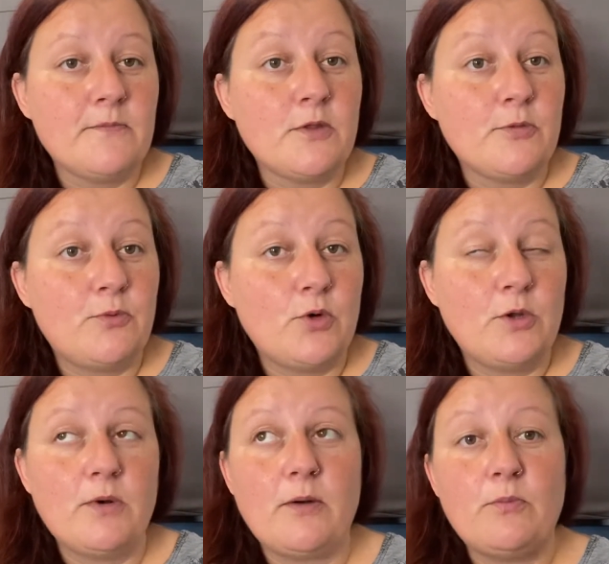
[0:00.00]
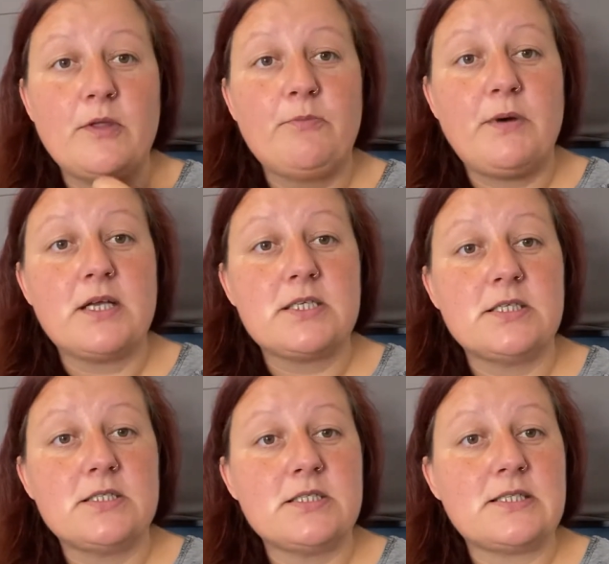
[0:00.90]
the boy one with
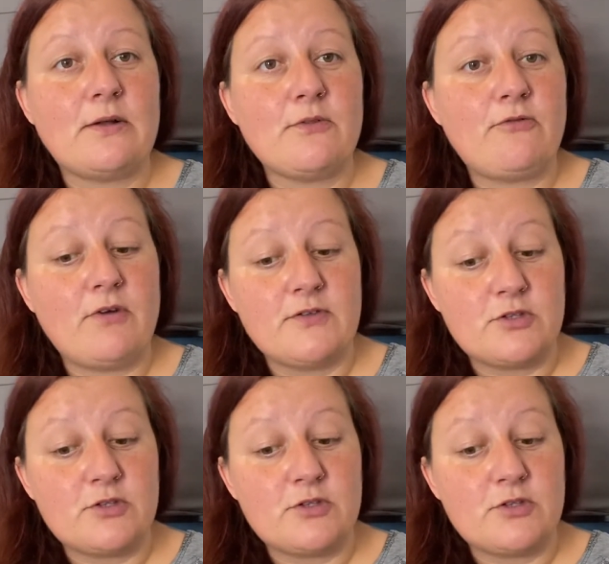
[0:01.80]
buttons down the front,